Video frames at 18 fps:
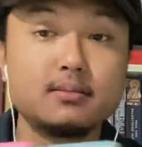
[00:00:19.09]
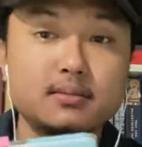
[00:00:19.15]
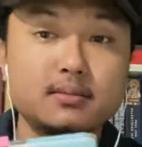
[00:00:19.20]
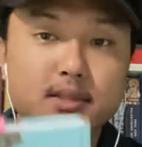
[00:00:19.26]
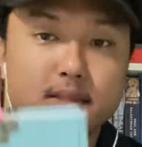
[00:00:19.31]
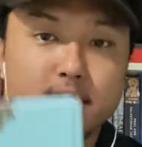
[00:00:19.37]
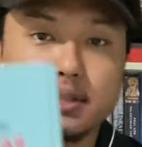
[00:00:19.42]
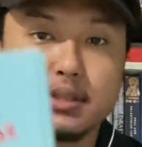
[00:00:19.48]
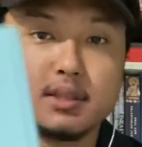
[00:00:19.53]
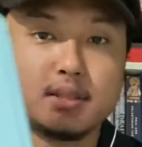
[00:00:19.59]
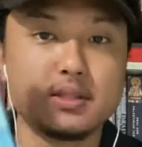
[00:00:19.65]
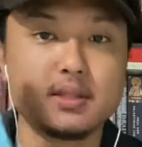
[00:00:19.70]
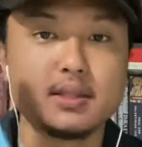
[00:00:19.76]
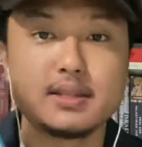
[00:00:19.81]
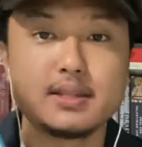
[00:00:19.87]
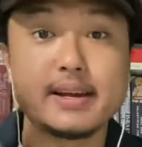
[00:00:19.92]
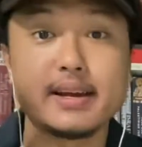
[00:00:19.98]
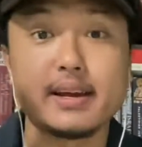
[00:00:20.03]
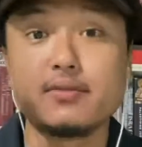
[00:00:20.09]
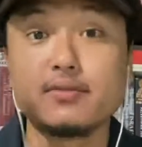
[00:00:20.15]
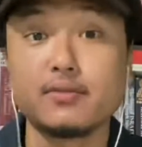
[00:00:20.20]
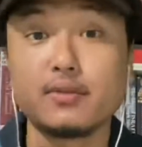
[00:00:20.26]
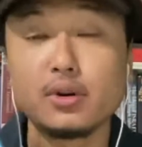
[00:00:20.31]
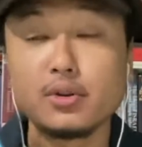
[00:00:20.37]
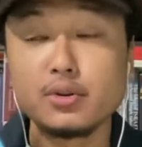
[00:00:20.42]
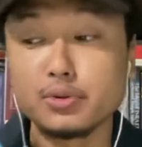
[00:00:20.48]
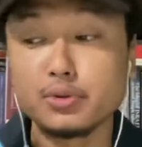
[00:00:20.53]
This is the second
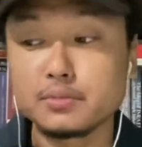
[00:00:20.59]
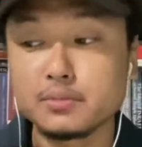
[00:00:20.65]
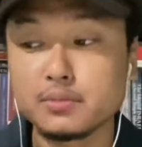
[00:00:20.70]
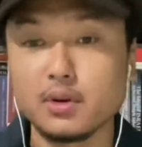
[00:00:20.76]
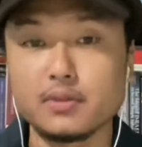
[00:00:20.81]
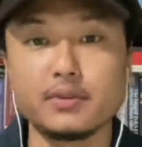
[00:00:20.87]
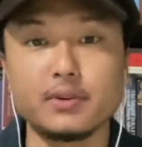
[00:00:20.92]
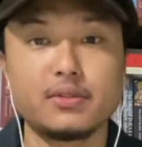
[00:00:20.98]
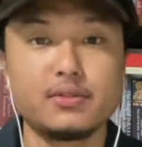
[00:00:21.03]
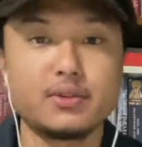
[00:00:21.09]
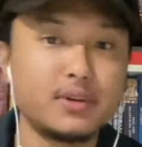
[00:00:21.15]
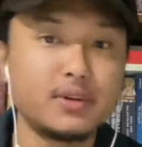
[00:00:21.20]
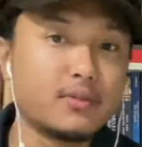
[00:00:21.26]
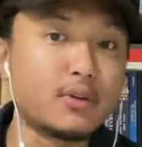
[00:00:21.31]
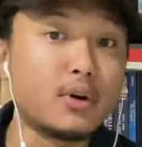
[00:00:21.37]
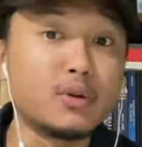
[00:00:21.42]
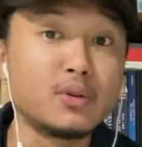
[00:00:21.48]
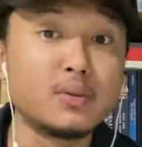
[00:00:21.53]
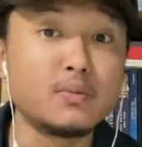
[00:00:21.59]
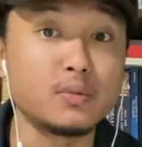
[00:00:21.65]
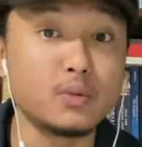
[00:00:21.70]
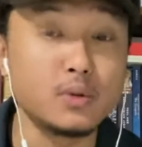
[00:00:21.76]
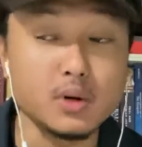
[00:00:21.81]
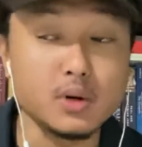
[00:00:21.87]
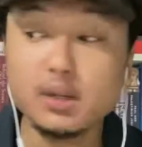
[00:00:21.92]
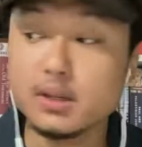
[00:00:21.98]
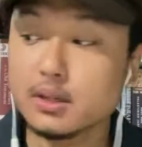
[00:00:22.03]
volume of a 3-volume
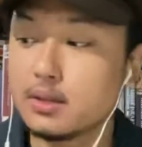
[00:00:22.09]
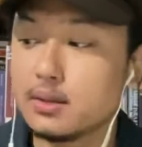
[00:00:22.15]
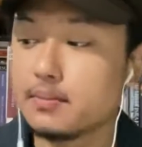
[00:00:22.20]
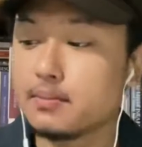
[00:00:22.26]
work